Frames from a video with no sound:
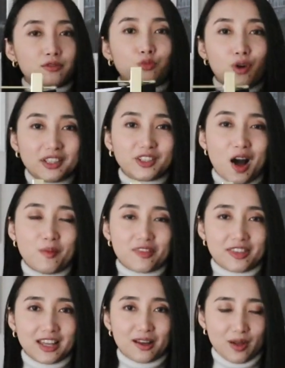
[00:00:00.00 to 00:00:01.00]
One
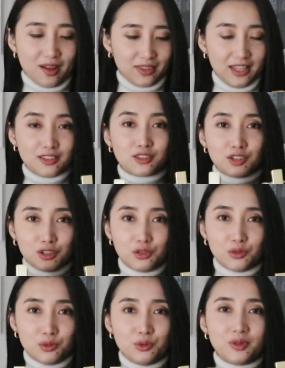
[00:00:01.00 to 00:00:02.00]
common thing about these
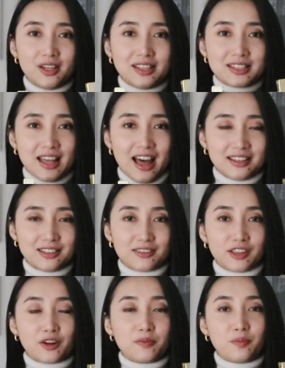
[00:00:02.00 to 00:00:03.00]
two is that
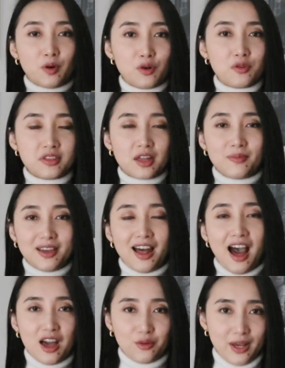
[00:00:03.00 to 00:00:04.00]
they're both a bit
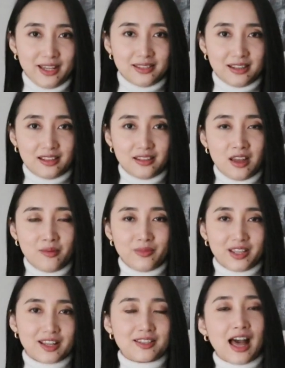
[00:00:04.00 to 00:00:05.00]
high-waisted
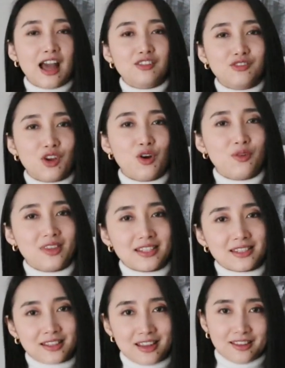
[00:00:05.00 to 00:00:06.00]
because I know
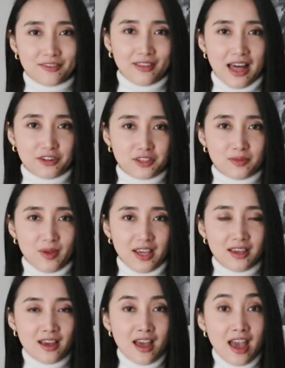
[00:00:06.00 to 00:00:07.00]
that's the cut that flatters
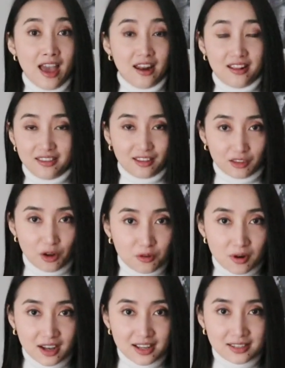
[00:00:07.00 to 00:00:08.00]
me. Anything
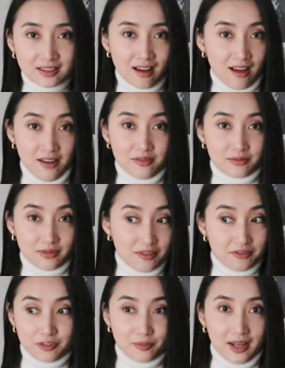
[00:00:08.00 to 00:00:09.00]
low-rise, I
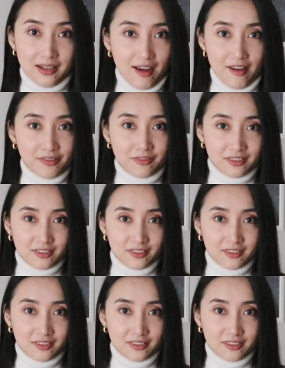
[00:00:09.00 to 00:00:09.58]
run for my life.